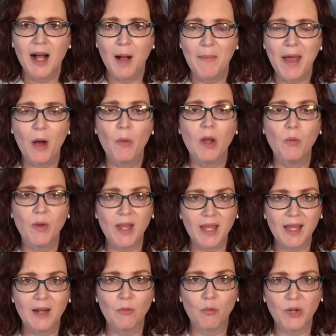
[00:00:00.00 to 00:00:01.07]
That way we
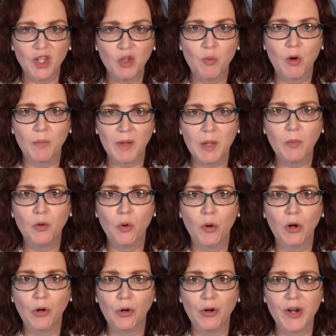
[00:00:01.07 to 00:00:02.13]
can reach more people who
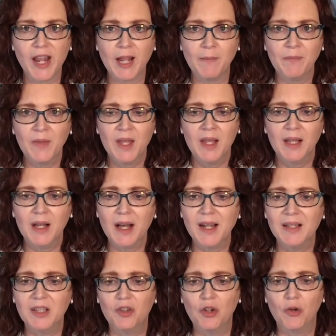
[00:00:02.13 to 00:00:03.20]
are hurting. God
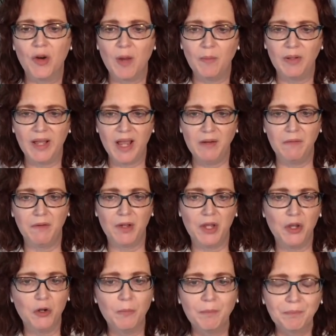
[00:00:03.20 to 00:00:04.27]
has such a great plan for
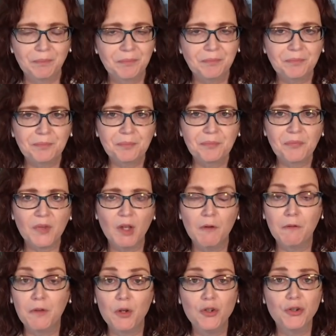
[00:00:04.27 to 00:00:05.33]
you, a
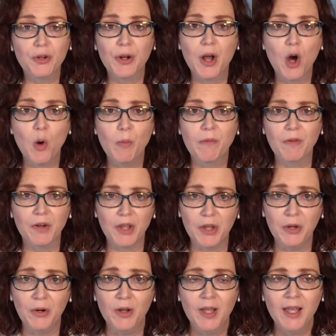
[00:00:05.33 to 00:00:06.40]
future and a hope for
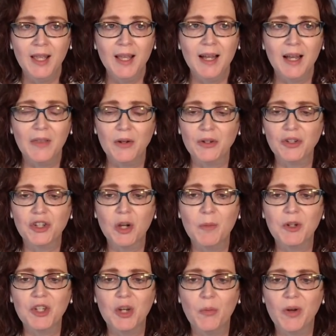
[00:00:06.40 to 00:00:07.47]
you. There's so
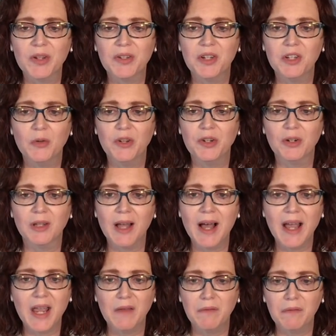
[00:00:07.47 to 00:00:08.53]
much he wants to do in your
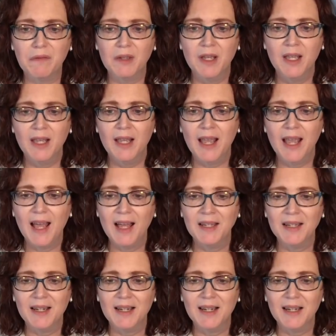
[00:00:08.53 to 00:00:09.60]
life. And
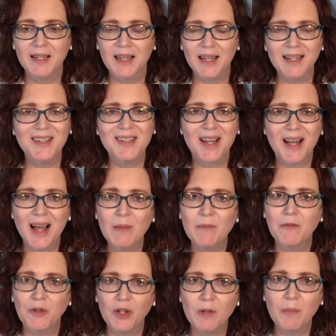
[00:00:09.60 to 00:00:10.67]
it's time
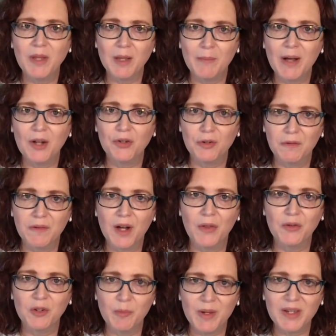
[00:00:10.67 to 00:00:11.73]
for you to be about your
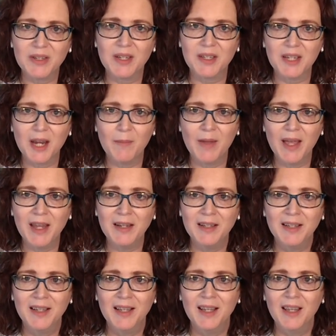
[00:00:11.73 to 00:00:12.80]
Father's business. Amen.
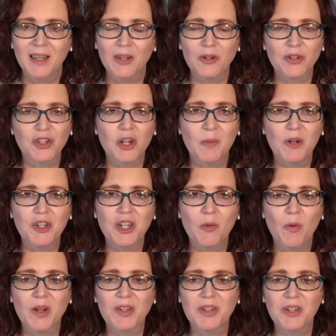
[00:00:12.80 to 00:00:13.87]
There's so much he
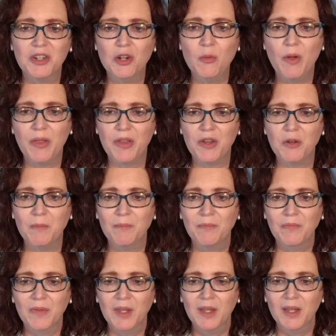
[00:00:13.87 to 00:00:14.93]
wants to do with you.
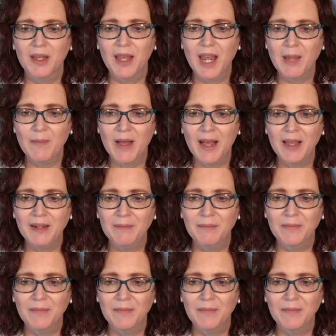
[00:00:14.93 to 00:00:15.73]
Amen.